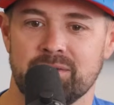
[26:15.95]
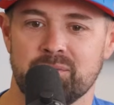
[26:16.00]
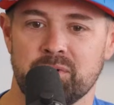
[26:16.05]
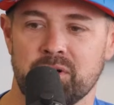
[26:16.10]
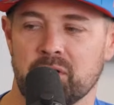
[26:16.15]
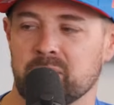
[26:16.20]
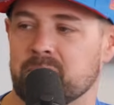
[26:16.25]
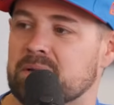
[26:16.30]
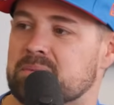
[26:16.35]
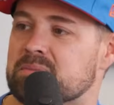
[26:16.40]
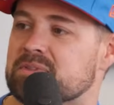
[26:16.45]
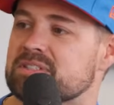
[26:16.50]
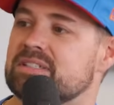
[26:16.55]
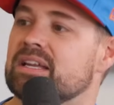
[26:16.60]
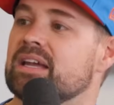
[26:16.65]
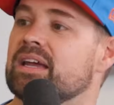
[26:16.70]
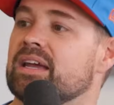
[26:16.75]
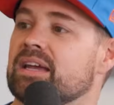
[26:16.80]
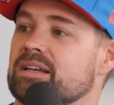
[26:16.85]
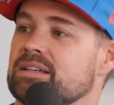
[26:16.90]
we all make
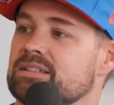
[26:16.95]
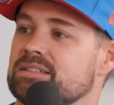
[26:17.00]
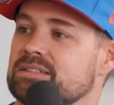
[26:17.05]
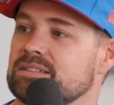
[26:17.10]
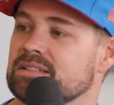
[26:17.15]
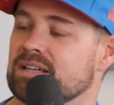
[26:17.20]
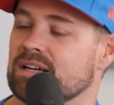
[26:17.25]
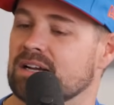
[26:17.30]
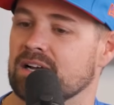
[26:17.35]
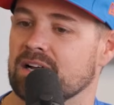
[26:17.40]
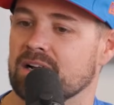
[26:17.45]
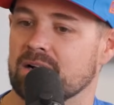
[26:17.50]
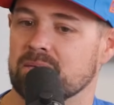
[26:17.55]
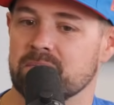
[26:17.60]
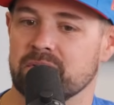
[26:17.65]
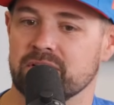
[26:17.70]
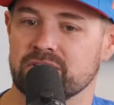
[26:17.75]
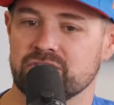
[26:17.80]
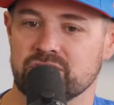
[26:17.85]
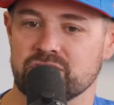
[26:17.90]
mistakes.
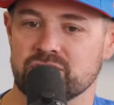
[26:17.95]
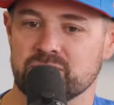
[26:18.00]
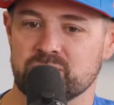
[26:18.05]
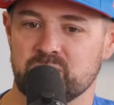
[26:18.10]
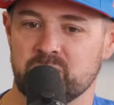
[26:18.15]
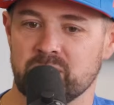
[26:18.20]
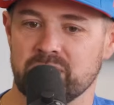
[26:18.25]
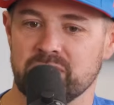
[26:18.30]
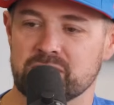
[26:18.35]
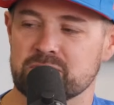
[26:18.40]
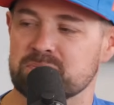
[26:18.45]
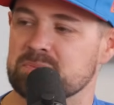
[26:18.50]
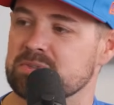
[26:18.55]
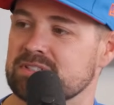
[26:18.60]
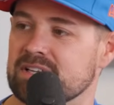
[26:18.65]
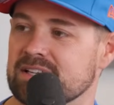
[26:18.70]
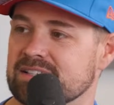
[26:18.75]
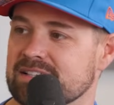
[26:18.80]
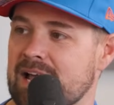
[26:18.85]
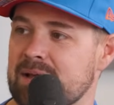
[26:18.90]
It's just when those
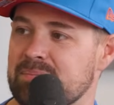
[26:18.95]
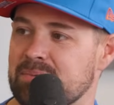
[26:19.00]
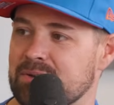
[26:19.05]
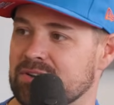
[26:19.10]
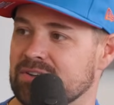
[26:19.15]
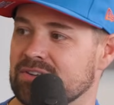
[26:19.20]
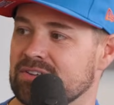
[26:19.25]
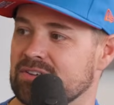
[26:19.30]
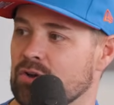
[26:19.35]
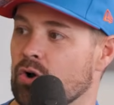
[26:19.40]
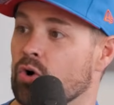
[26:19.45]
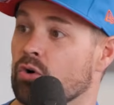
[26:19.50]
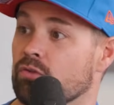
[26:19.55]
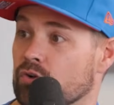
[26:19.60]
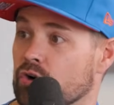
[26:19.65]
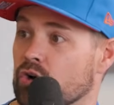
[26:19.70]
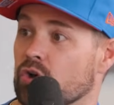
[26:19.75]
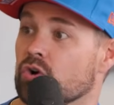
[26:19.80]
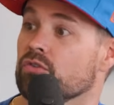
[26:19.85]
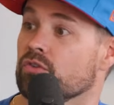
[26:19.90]
mistakes happen
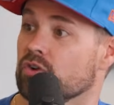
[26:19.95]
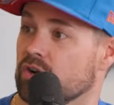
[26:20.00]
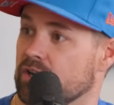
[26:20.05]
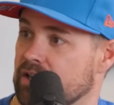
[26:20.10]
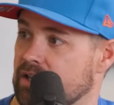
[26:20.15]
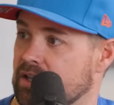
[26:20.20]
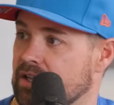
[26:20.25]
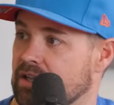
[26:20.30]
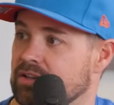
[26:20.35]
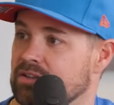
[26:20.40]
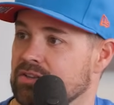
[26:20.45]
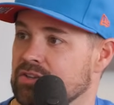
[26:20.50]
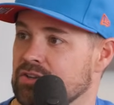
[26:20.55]
over and over again,